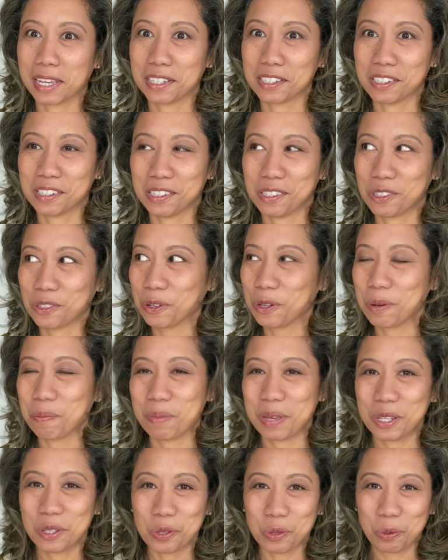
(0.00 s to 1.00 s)
is this going to
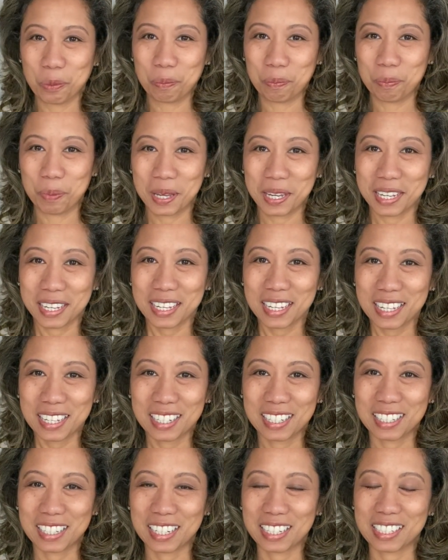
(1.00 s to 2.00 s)
be too big?
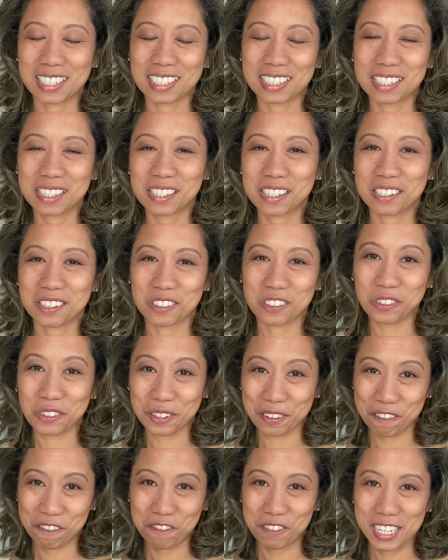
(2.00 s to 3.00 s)
Like, is it going
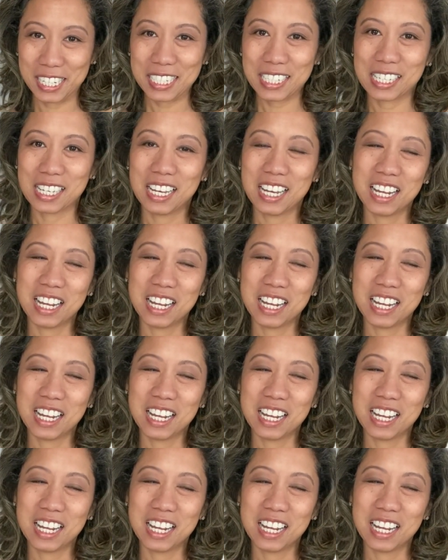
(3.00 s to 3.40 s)
to fit?